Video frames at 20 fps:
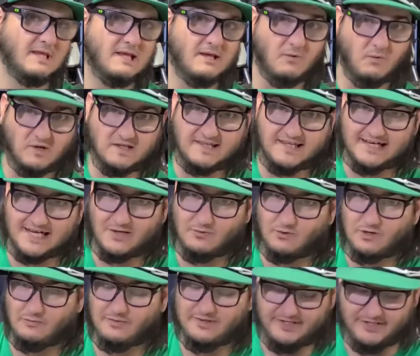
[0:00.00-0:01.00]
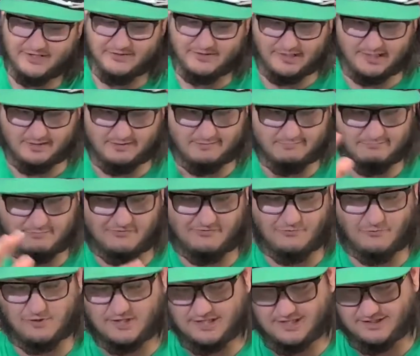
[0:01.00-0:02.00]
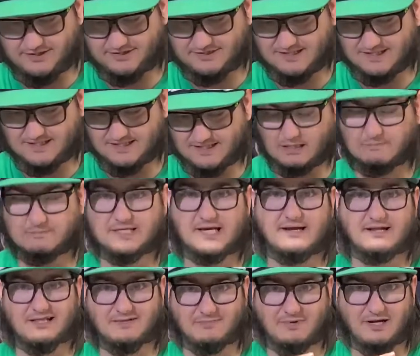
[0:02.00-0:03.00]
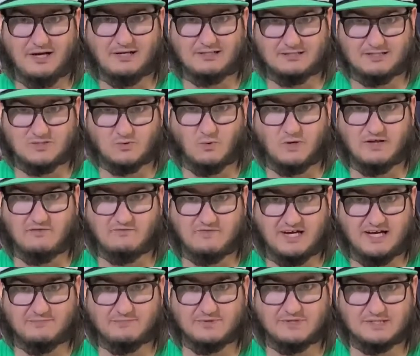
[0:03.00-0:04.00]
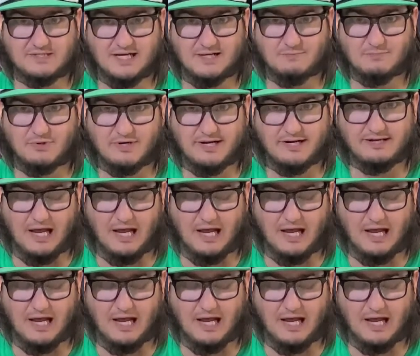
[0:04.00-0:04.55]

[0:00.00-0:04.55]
One thing I will be doing before I use this, comes out of the box, 25% brake.